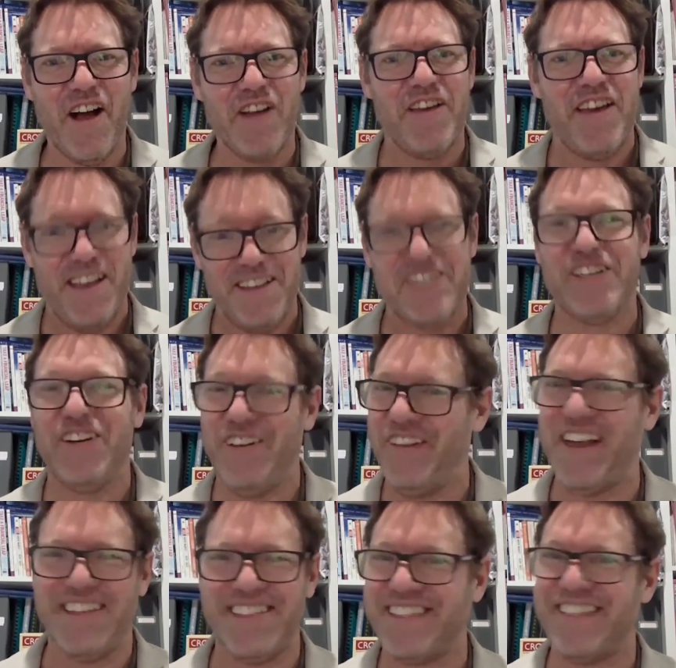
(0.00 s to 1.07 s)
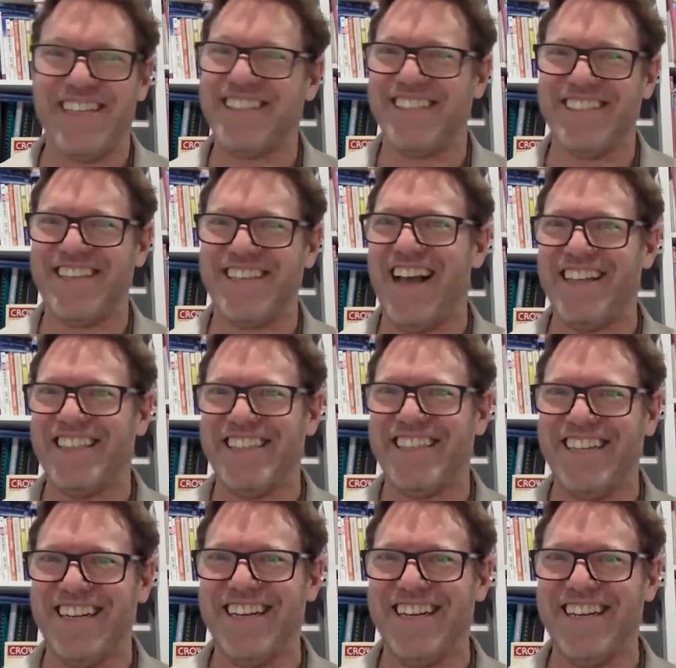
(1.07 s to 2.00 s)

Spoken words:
Yeah, sure, that's just as catchy.